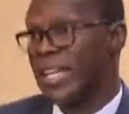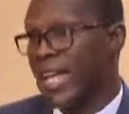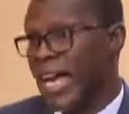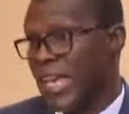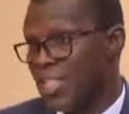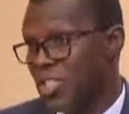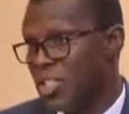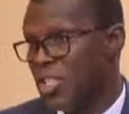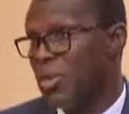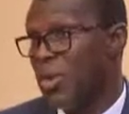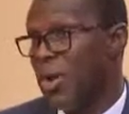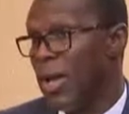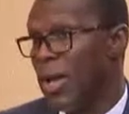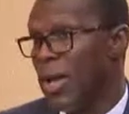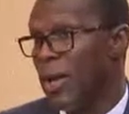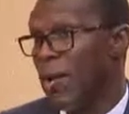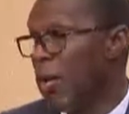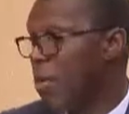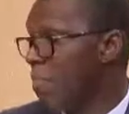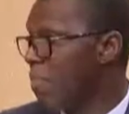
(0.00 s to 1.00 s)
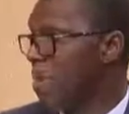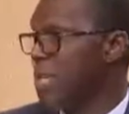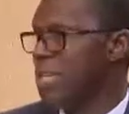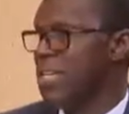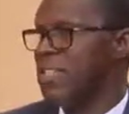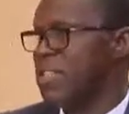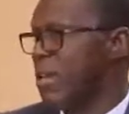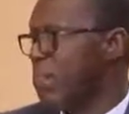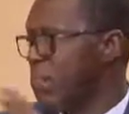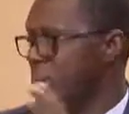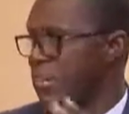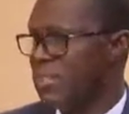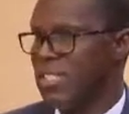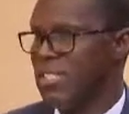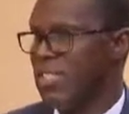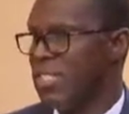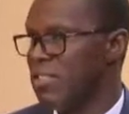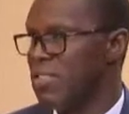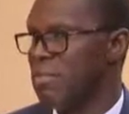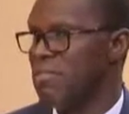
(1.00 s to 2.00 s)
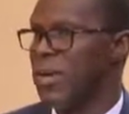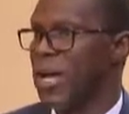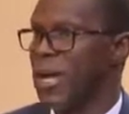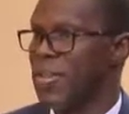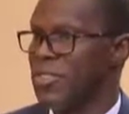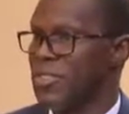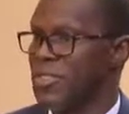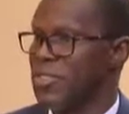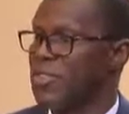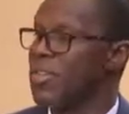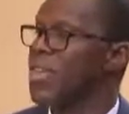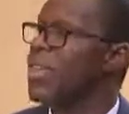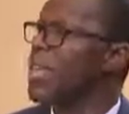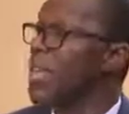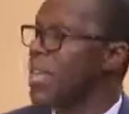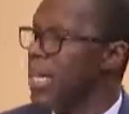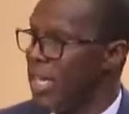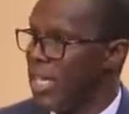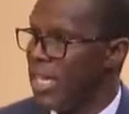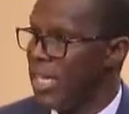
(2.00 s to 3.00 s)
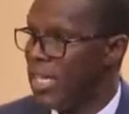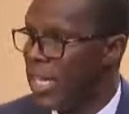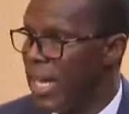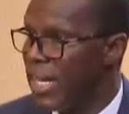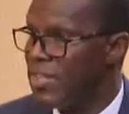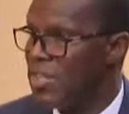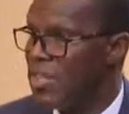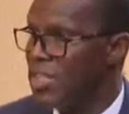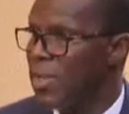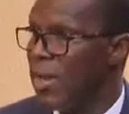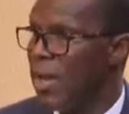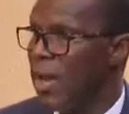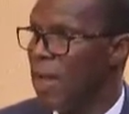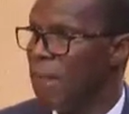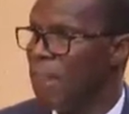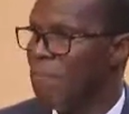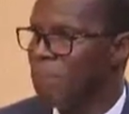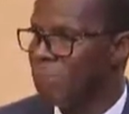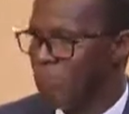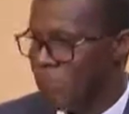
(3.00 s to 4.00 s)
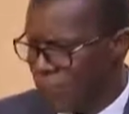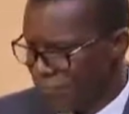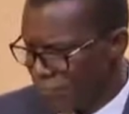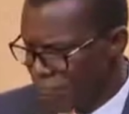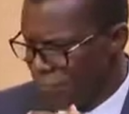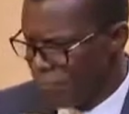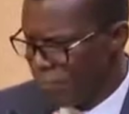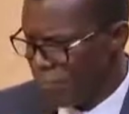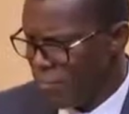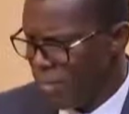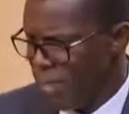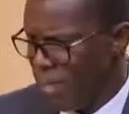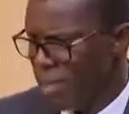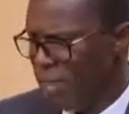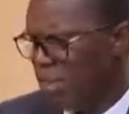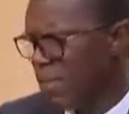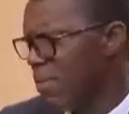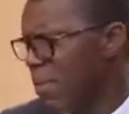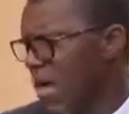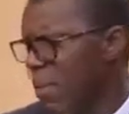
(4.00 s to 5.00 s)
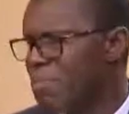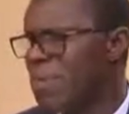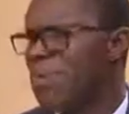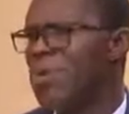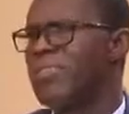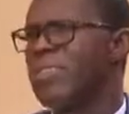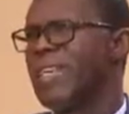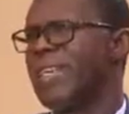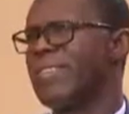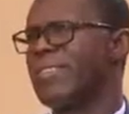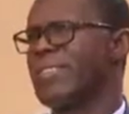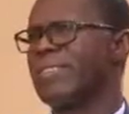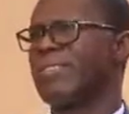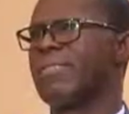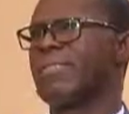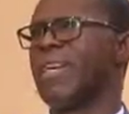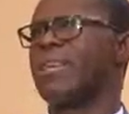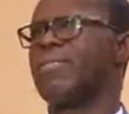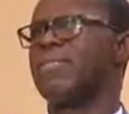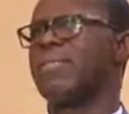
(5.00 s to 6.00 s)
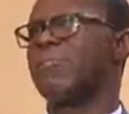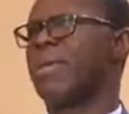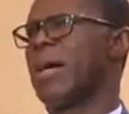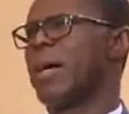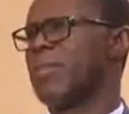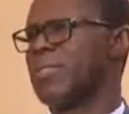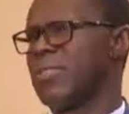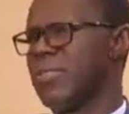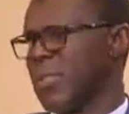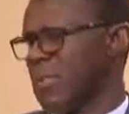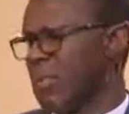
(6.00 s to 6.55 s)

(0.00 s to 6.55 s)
Nigeria, companies and business enterprises in Nigeria. That process takes about,